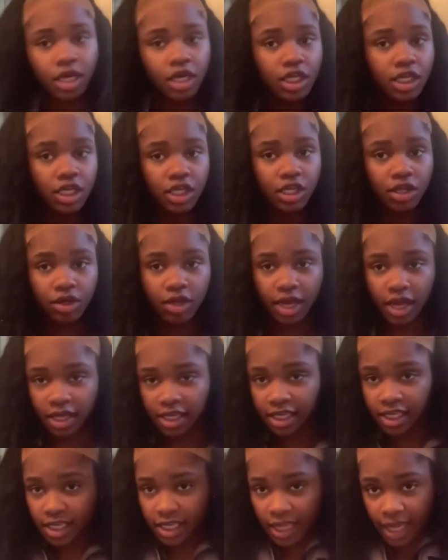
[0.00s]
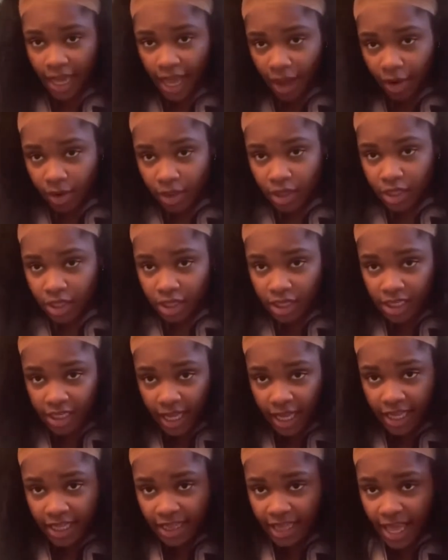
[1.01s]
So y'all see like how it looks
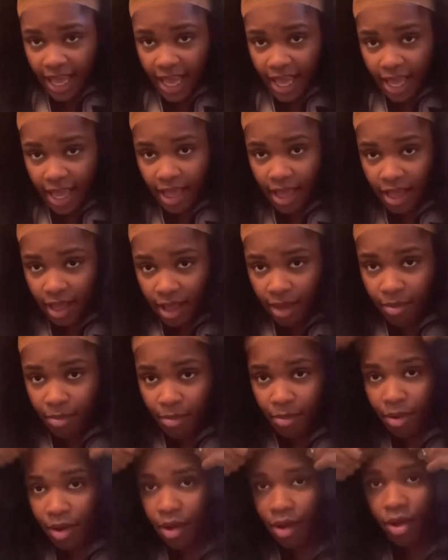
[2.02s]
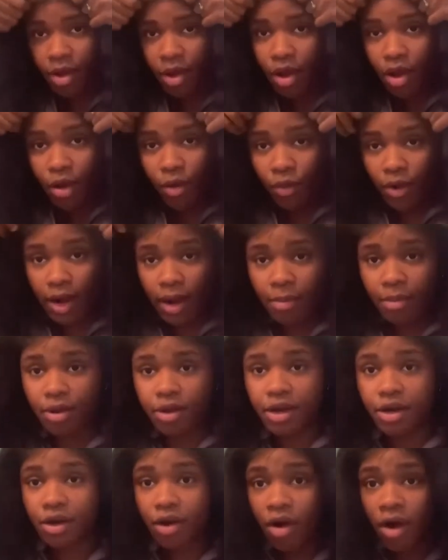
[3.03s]
like that, but when I put it
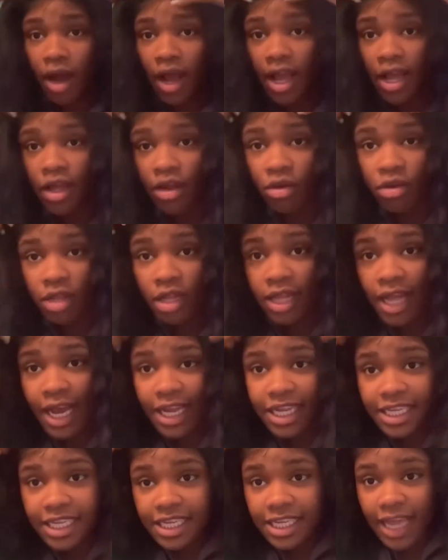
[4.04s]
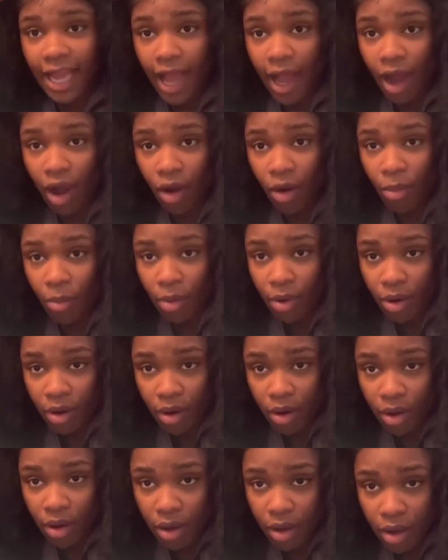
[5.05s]
on, it'll look like a scalp.
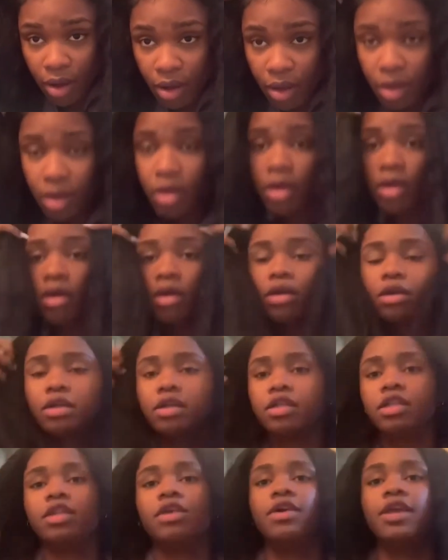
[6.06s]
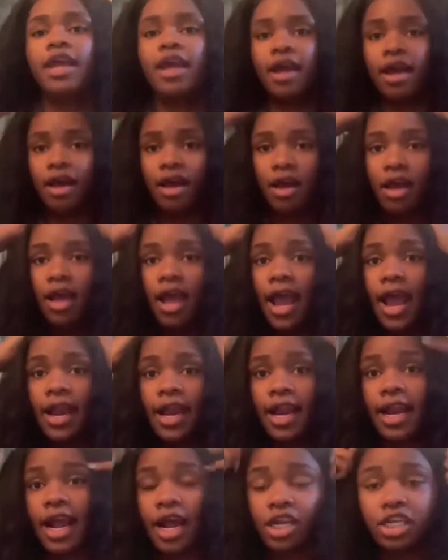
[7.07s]
So yeah, and then
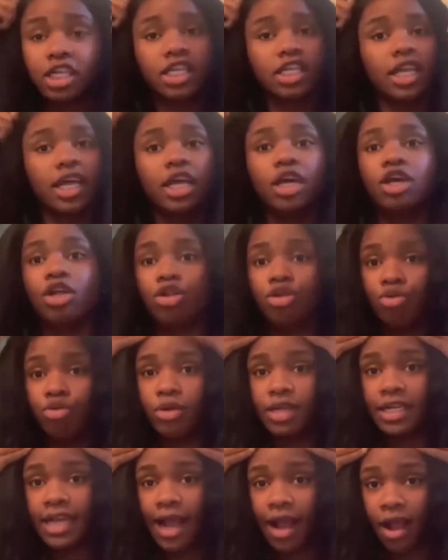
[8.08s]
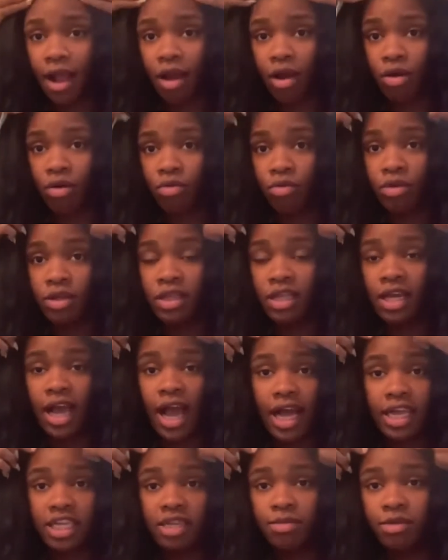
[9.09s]
I'll just like glue it down with the Got
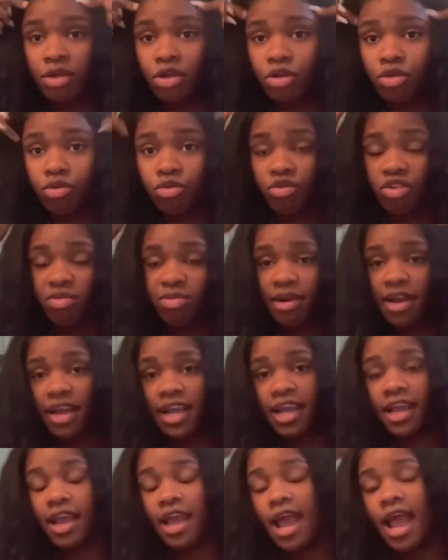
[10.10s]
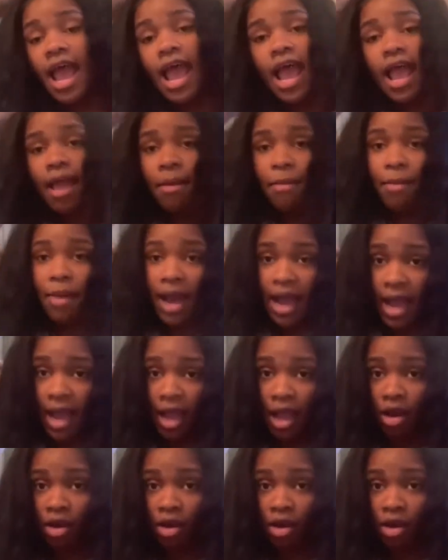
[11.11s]
To Be Glue spray and my